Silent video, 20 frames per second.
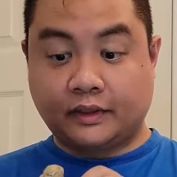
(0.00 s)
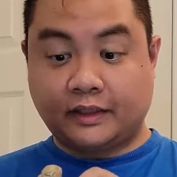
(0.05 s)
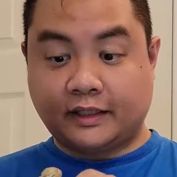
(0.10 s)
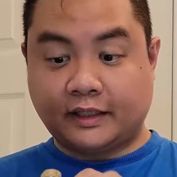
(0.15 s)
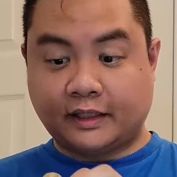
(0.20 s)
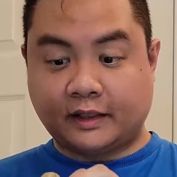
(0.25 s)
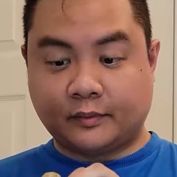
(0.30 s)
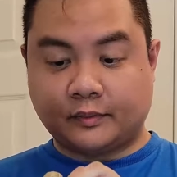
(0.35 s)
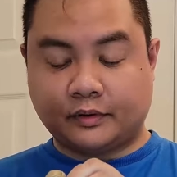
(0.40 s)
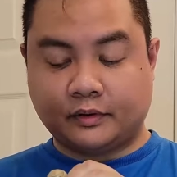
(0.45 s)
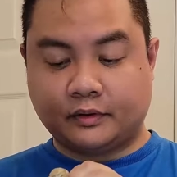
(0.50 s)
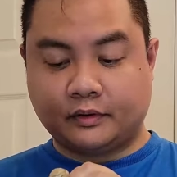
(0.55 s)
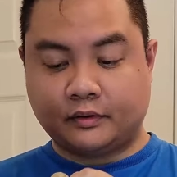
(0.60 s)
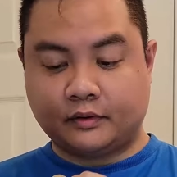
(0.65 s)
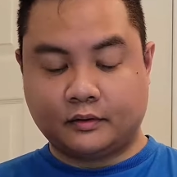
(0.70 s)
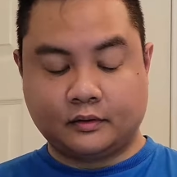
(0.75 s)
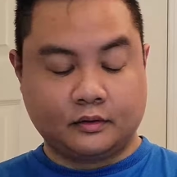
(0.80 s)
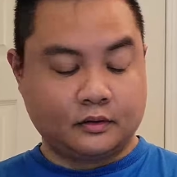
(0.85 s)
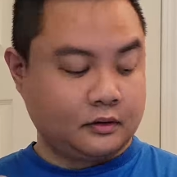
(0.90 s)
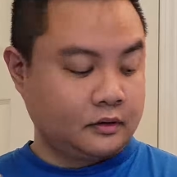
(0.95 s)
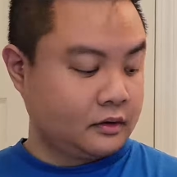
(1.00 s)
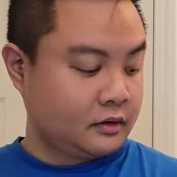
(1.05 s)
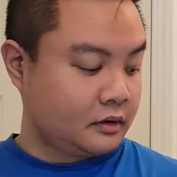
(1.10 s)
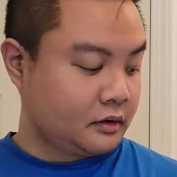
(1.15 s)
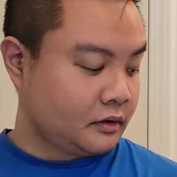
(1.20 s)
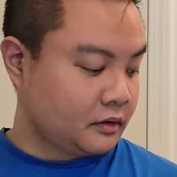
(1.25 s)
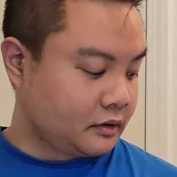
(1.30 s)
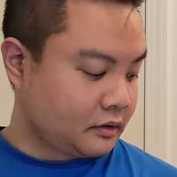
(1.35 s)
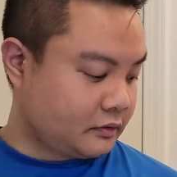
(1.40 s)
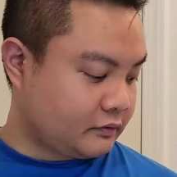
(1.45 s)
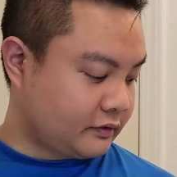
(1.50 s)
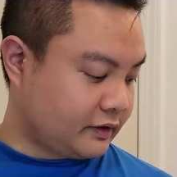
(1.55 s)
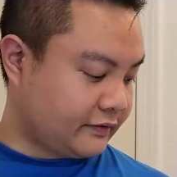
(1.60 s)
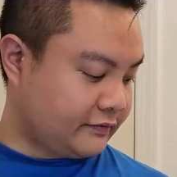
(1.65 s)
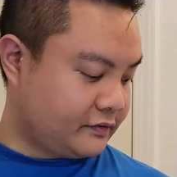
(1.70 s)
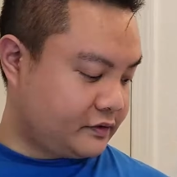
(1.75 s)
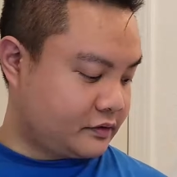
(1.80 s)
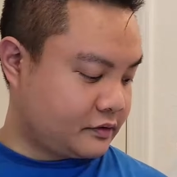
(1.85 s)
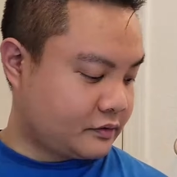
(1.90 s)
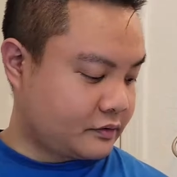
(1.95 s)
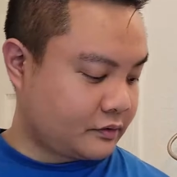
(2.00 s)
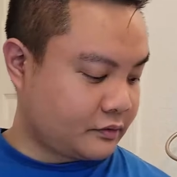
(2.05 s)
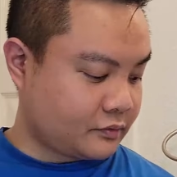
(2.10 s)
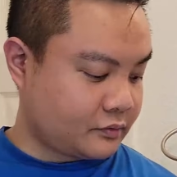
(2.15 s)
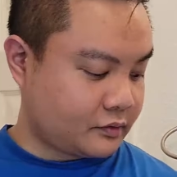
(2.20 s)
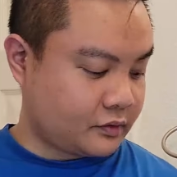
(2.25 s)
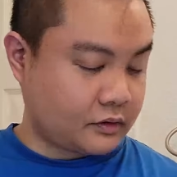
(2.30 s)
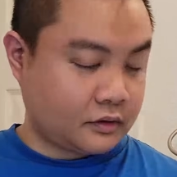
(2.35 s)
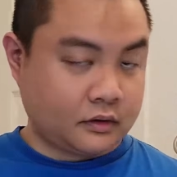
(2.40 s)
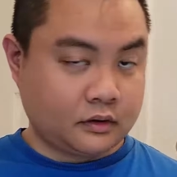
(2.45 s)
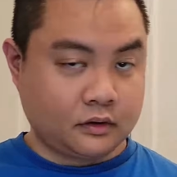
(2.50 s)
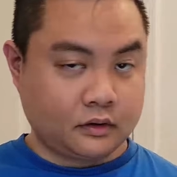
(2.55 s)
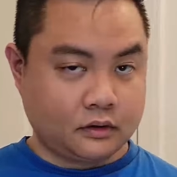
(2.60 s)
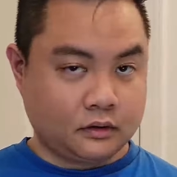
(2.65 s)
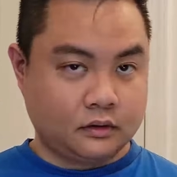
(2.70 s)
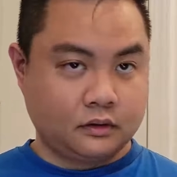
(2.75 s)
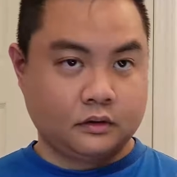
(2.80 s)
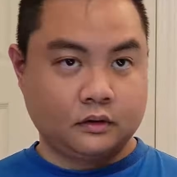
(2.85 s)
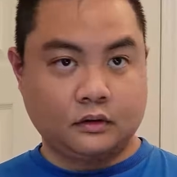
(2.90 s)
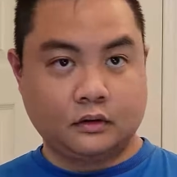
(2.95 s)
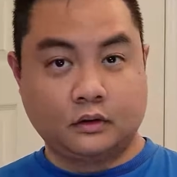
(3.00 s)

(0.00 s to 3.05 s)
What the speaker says: Ravager Thor, you have to crack it open.